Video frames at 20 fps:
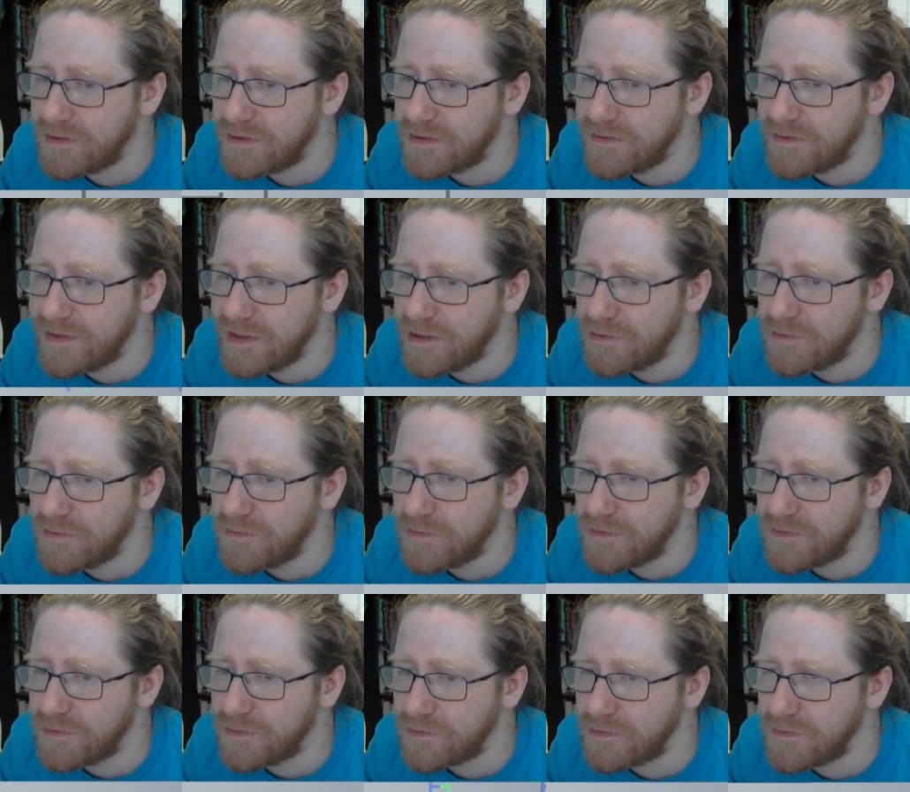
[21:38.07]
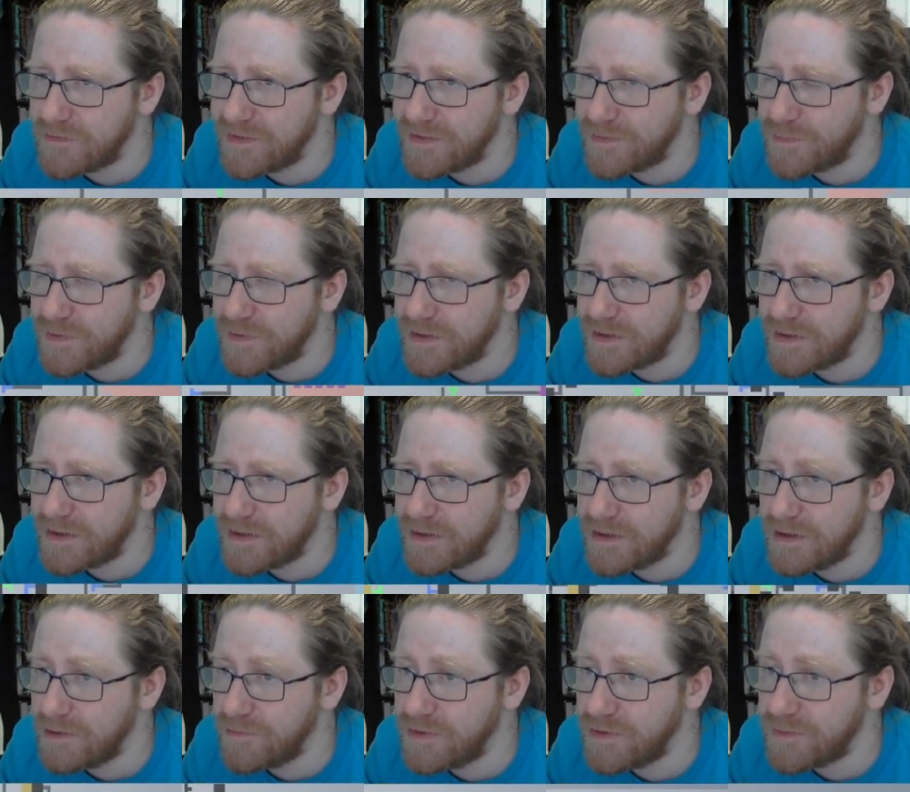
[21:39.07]
yellow circles that we
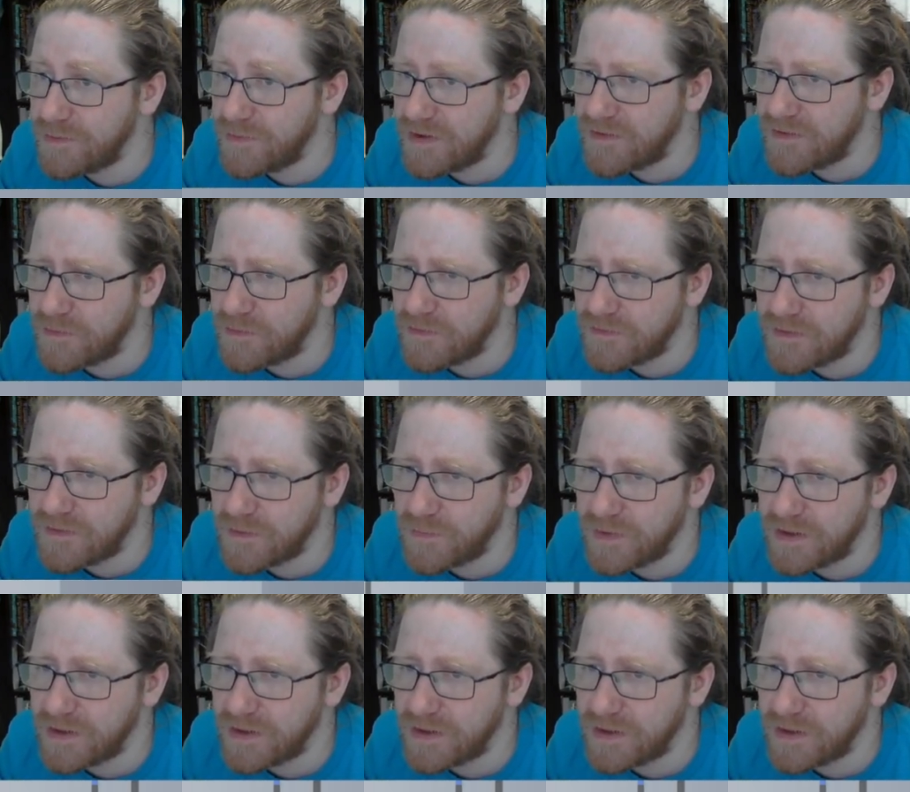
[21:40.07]
can, red and white circles that we